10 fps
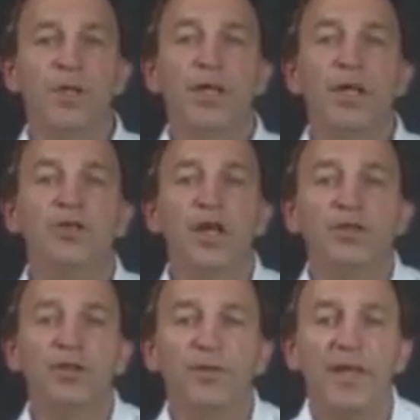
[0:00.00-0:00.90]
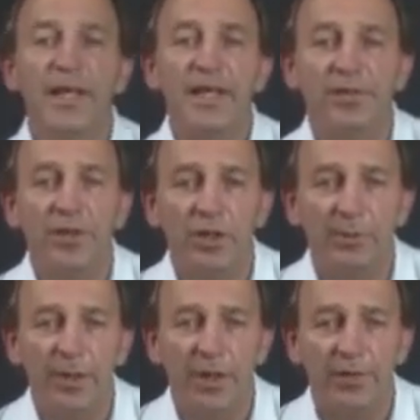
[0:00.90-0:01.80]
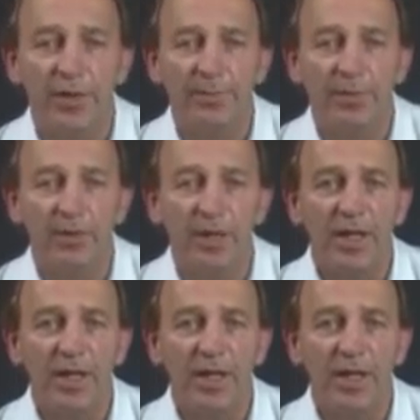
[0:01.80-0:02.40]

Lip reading: Injection of the ischial bursa is a